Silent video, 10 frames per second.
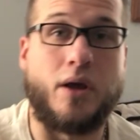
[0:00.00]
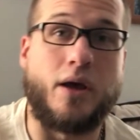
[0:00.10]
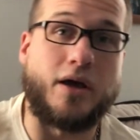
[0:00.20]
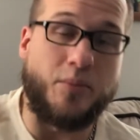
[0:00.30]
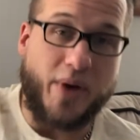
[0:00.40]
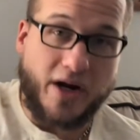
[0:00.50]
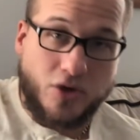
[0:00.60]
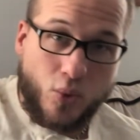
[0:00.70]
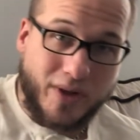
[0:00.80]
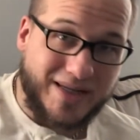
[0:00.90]
compared to
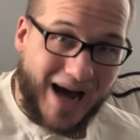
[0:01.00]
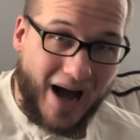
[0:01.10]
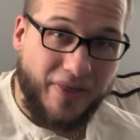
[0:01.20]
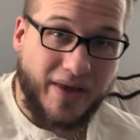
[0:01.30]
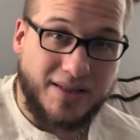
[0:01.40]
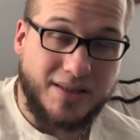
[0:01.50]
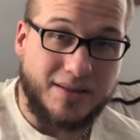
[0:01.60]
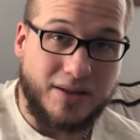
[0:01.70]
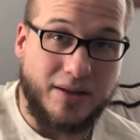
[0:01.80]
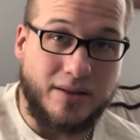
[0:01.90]
what God thinks is
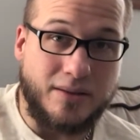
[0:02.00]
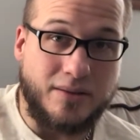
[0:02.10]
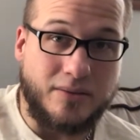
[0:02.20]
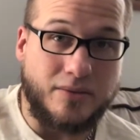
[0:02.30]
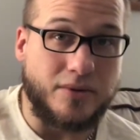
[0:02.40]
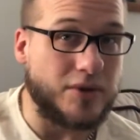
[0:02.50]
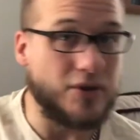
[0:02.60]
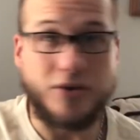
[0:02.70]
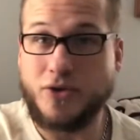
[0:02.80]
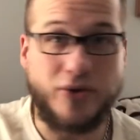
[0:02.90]
good,
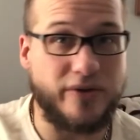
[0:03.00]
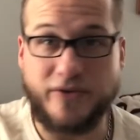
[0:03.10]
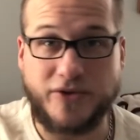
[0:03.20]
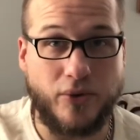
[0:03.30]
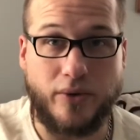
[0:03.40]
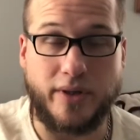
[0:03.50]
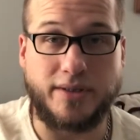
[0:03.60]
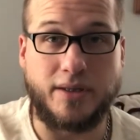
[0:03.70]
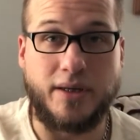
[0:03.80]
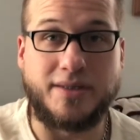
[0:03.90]
two different stories.
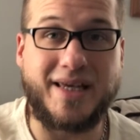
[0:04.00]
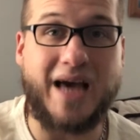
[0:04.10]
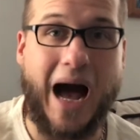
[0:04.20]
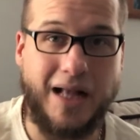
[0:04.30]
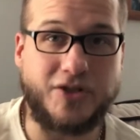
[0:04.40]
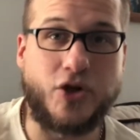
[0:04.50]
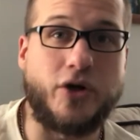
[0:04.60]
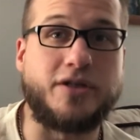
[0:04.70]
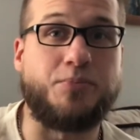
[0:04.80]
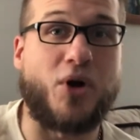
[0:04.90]
See, God's
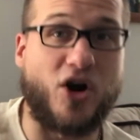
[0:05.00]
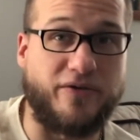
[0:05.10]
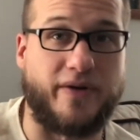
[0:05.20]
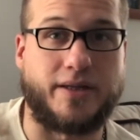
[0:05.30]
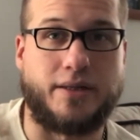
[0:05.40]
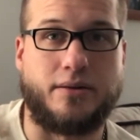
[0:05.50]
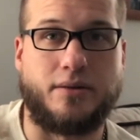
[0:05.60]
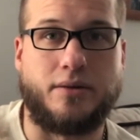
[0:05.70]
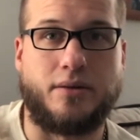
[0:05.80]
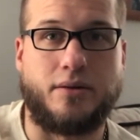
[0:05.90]
good is perfect.
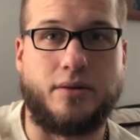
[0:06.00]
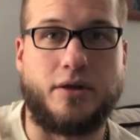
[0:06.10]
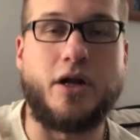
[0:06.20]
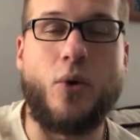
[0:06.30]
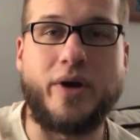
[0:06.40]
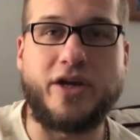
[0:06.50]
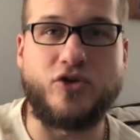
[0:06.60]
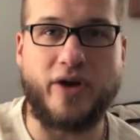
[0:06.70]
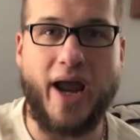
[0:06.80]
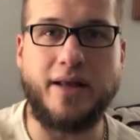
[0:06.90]
You know, when he
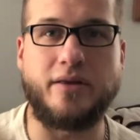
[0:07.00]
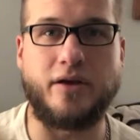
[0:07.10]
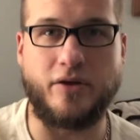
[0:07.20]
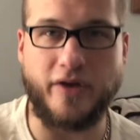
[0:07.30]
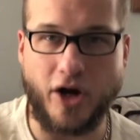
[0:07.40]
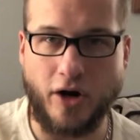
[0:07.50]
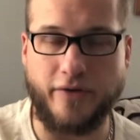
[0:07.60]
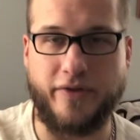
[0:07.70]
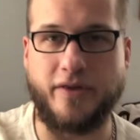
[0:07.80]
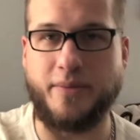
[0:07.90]
created the
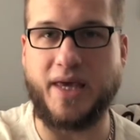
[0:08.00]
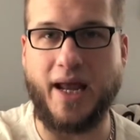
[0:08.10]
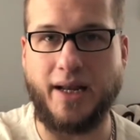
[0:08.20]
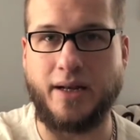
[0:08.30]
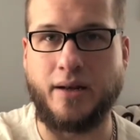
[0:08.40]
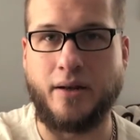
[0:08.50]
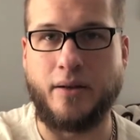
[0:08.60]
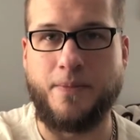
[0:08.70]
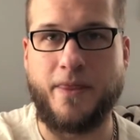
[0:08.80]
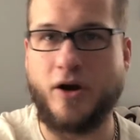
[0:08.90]
earth in the beginning
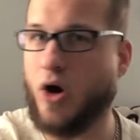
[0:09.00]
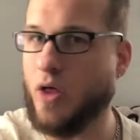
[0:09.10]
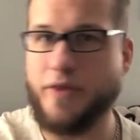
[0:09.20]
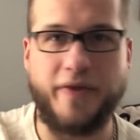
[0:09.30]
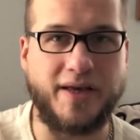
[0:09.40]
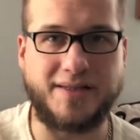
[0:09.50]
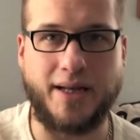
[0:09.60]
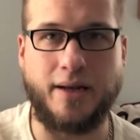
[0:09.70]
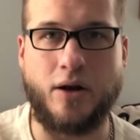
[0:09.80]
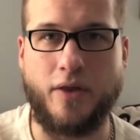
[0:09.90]
and all the things in
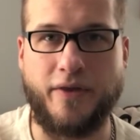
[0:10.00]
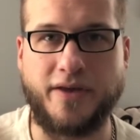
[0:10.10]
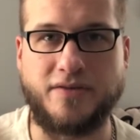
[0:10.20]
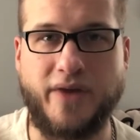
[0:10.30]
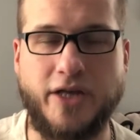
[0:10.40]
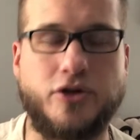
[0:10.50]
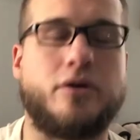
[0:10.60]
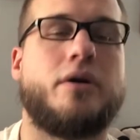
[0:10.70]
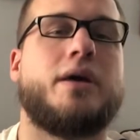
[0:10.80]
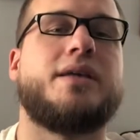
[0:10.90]
it and all the things of nature,
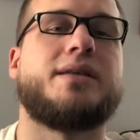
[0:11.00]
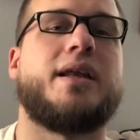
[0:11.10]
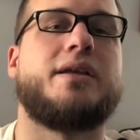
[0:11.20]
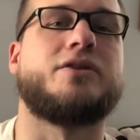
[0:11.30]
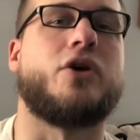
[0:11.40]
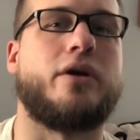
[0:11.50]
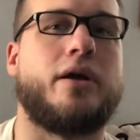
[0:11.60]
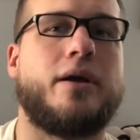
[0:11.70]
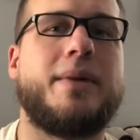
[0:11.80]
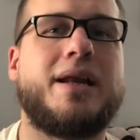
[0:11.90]
he said it is good,
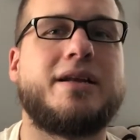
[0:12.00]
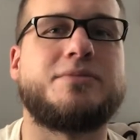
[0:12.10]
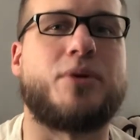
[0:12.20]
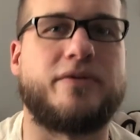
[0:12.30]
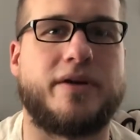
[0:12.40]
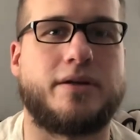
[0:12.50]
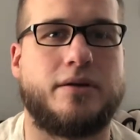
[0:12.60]
meaning it's perfect.